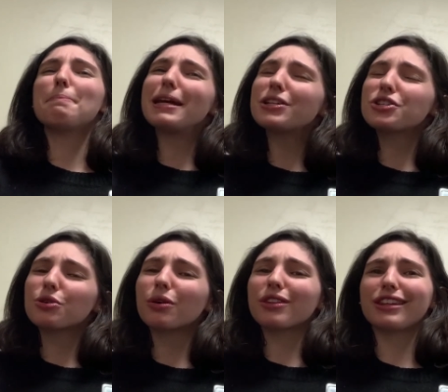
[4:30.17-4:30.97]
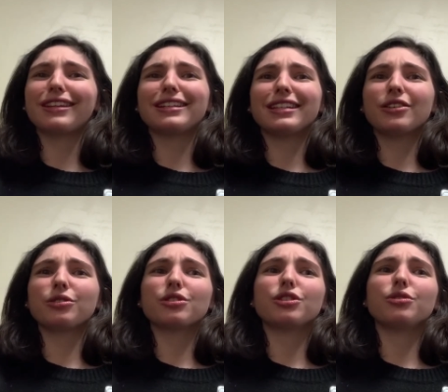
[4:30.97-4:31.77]
bit shorter than the
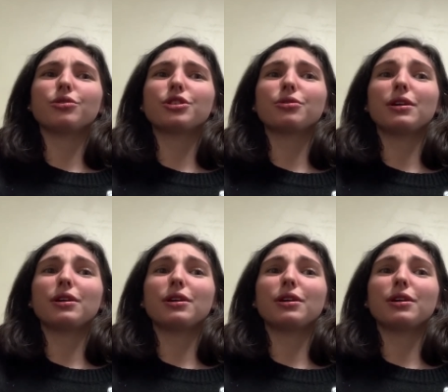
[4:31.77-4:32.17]
needles used to